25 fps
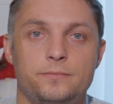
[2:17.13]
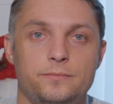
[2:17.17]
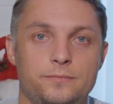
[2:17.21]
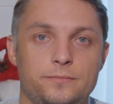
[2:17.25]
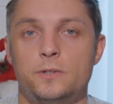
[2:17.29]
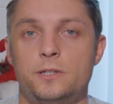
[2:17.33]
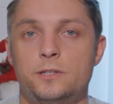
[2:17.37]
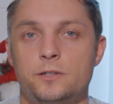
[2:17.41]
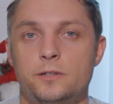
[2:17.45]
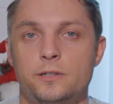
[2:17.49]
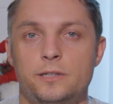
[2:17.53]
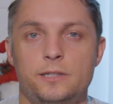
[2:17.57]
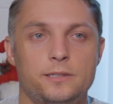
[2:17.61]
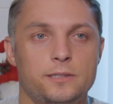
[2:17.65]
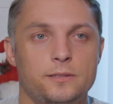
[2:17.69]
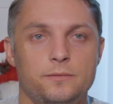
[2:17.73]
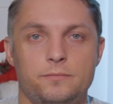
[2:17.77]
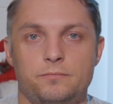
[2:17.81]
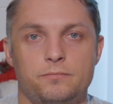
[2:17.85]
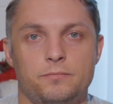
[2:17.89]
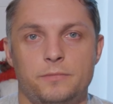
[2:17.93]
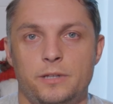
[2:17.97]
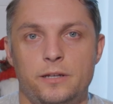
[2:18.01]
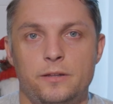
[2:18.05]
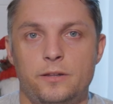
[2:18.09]
The feature
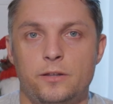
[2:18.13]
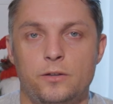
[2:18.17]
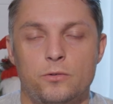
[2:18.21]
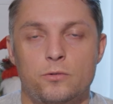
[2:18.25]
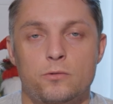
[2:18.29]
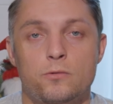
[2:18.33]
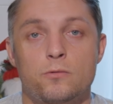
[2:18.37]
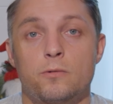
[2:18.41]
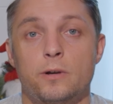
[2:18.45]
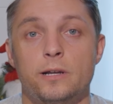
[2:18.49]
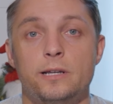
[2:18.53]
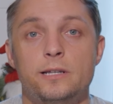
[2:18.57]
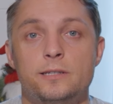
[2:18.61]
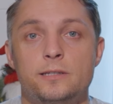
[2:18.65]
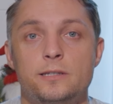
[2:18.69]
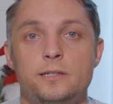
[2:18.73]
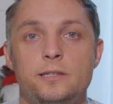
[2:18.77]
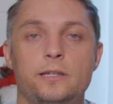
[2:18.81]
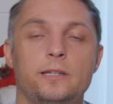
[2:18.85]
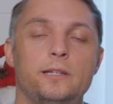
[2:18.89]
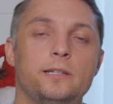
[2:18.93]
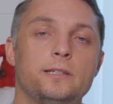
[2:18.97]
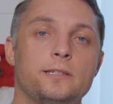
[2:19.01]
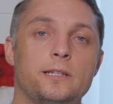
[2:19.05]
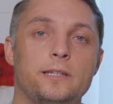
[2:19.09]
isn't anything
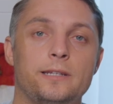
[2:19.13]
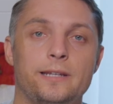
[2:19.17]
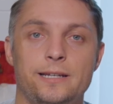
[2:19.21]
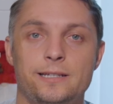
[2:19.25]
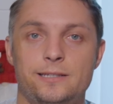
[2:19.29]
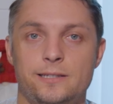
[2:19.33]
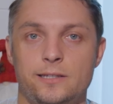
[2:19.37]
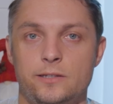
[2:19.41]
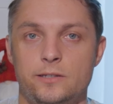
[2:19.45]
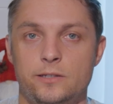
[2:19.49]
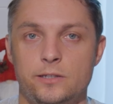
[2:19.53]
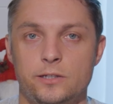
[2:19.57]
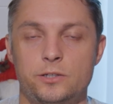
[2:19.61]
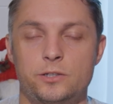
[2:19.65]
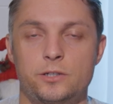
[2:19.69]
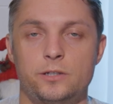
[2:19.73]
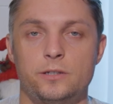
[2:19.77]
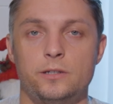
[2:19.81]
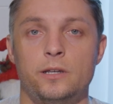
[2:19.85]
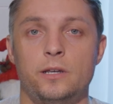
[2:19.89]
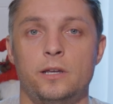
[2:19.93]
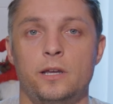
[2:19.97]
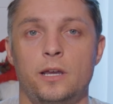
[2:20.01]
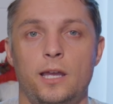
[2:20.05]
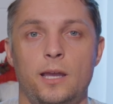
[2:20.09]
crazy, it is a nice
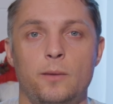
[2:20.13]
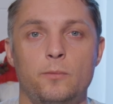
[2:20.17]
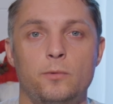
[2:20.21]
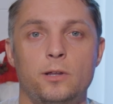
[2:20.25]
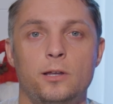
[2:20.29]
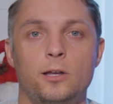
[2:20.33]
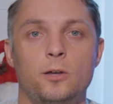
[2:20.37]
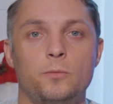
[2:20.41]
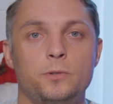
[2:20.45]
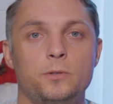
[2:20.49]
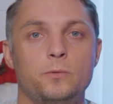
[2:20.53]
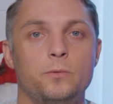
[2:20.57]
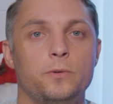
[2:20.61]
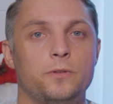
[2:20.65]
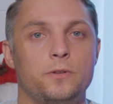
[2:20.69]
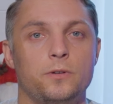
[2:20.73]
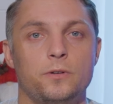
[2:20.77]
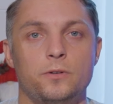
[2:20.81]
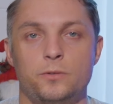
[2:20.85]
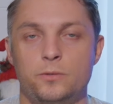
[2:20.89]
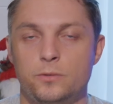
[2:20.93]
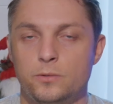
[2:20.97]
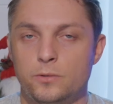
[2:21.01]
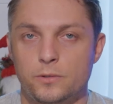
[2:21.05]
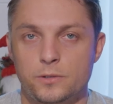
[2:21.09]
addition and will help you with
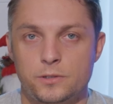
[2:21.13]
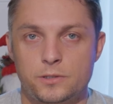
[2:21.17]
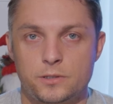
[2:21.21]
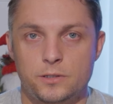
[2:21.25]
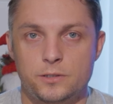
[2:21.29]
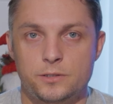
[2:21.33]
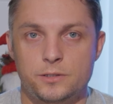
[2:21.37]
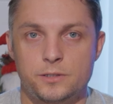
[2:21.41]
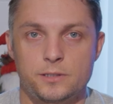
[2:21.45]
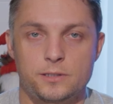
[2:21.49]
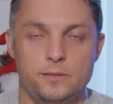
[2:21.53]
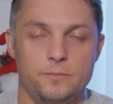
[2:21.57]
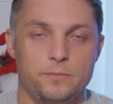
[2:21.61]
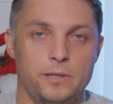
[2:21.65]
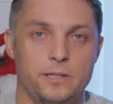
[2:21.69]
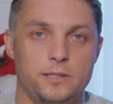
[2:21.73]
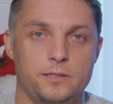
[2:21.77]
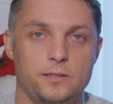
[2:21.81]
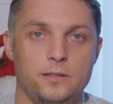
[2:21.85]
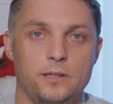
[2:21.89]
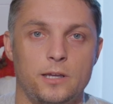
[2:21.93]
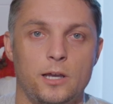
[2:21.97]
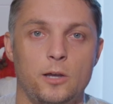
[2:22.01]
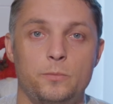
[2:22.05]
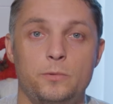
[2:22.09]
your Google searches and
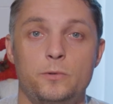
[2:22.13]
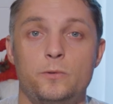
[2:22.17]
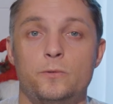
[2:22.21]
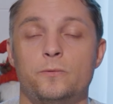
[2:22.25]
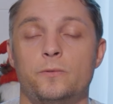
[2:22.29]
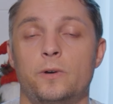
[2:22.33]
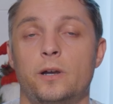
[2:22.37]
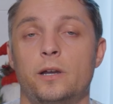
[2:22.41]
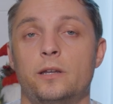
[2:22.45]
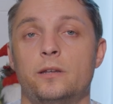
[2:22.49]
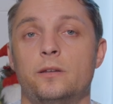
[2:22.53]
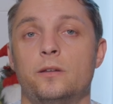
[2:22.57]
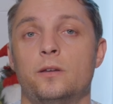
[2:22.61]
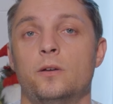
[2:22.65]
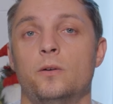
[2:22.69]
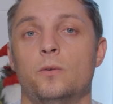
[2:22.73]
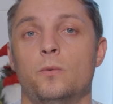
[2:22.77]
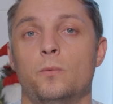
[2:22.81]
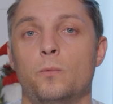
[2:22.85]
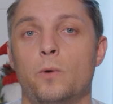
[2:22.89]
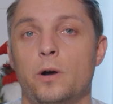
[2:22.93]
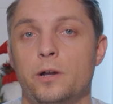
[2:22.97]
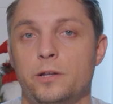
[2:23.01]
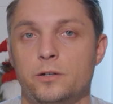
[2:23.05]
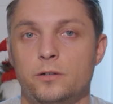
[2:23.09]
basically help you find
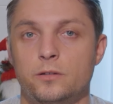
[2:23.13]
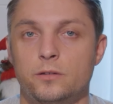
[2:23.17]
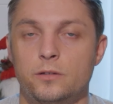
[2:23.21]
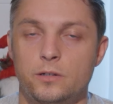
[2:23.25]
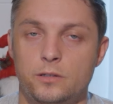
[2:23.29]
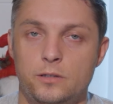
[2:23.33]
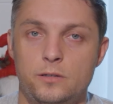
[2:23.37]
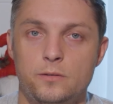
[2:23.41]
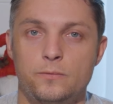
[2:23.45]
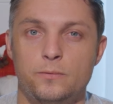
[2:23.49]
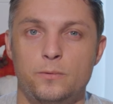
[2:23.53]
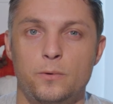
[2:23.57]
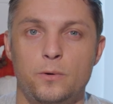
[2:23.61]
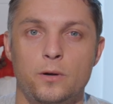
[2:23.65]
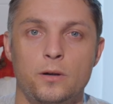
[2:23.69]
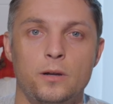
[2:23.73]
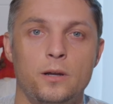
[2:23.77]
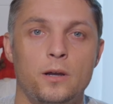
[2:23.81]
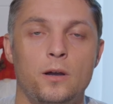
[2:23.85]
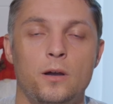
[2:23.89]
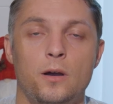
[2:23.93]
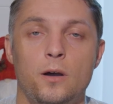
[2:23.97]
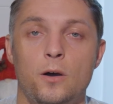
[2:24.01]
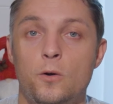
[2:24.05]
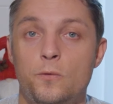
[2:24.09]
what you're looking for,
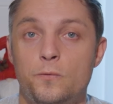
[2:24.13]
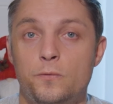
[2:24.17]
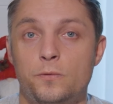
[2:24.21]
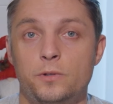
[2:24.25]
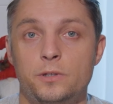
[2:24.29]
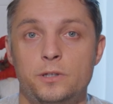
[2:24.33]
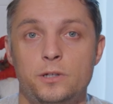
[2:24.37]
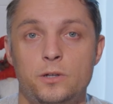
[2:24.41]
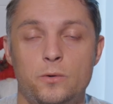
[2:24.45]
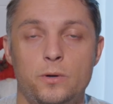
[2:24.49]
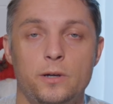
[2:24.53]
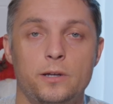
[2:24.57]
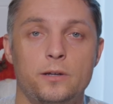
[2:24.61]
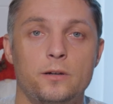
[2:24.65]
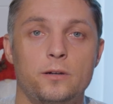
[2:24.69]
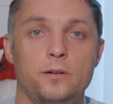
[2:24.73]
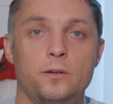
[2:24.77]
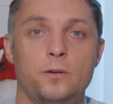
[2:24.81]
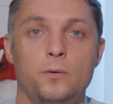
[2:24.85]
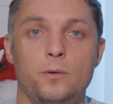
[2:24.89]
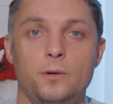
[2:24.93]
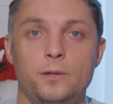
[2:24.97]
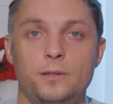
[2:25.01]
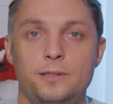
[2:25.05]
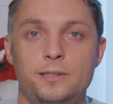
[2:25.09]
hopefully quicker,
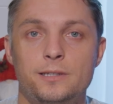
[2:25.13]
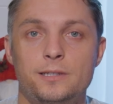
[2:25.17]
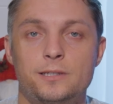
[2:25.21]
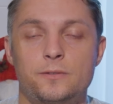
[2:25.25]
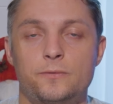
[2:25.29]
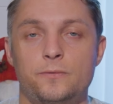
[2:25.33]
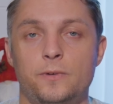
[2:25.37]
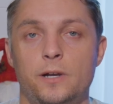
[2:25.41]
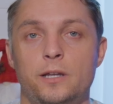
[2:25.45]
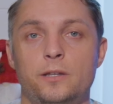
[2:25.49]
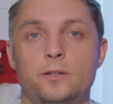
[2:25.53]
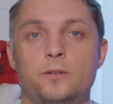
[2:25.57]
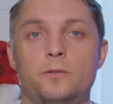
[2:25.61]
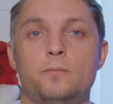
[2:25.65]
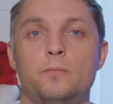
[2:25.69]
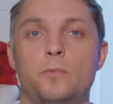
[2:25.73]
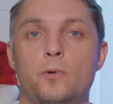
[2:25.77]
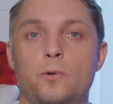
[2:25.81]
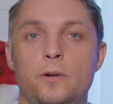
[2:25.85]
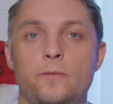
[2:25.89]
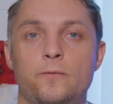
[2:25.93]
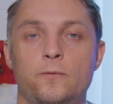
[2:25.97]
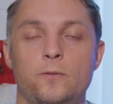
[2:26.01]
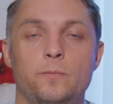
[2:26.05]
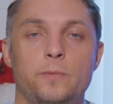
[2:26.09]
or at least find you
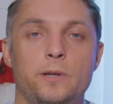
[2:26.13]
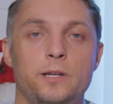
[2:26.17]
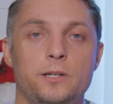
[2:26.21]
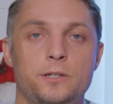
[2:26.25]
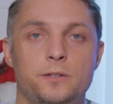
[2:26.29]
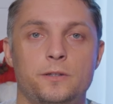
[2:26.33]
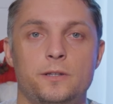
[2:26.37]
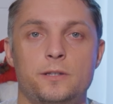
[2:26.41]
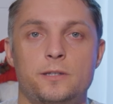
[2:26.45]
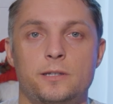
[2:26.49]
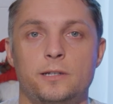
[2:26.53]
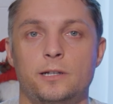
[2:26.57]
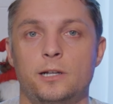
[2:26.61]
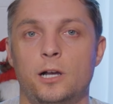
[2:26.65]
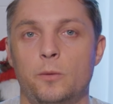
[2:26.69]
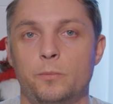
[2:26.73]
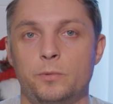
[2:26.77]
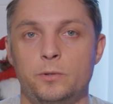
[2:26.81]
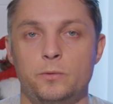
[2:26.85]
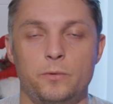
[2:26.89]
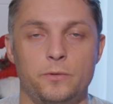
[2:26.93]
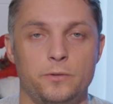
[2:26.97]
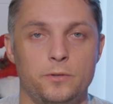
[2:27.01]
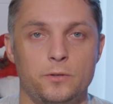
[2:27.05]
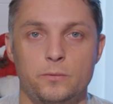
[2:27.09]
more information that's going to help
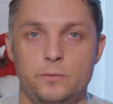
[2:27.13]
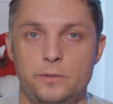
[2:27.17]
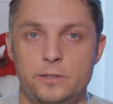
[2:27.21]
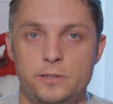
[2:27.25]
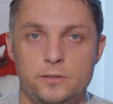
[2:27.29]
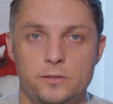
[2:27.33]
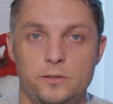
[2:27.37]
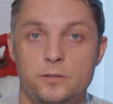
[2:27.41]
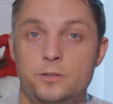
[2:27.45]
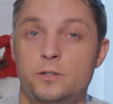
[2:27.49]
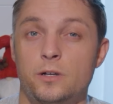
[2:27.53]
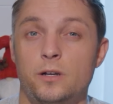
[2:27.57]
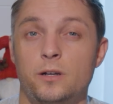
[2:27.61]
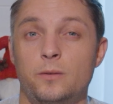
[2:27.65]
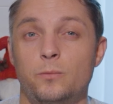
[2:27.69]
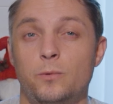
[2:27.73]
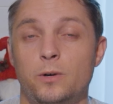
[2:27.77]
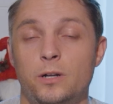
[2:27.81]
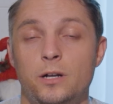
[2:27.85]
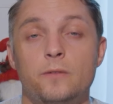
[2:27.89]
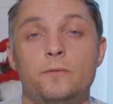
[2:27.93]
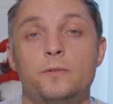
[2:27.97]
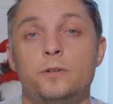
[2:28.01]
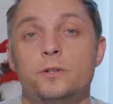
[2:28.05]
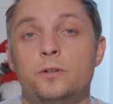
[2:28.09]
you with your research on
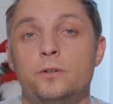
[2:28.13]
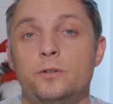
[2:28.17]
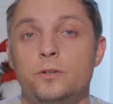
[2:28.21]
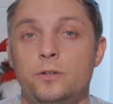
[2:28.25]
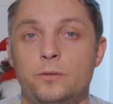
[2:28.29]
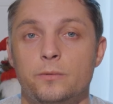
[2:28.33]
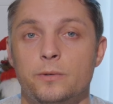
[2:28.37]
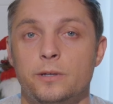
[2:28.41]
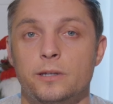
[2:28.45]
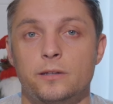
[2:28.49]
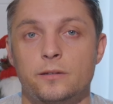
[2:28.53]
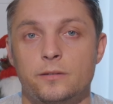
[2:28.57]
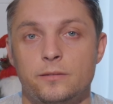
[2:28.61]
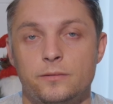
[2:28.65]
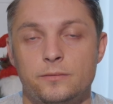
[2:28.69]
whatever you're doing.